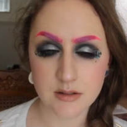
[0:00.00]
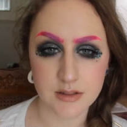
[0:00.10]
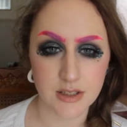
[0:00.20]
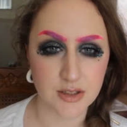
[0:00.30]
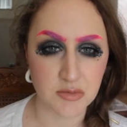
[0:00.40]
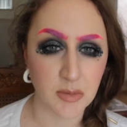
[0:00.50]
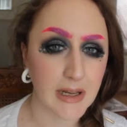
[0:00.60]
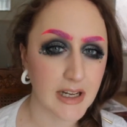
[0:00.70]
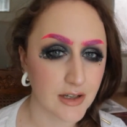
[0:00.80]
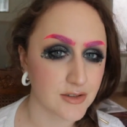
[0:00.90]
Just zoom me
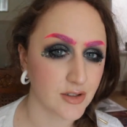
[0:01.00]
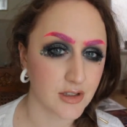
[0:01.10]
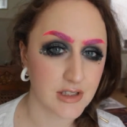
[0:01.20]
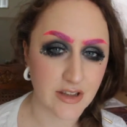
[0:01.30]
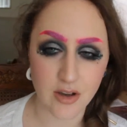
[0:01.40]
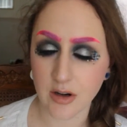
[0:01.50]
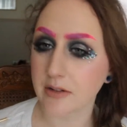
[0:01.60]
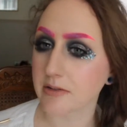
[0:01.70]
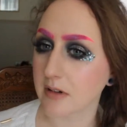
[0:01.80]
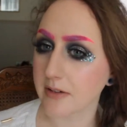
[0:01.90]
back out so you can see the
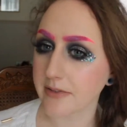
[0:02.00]
overall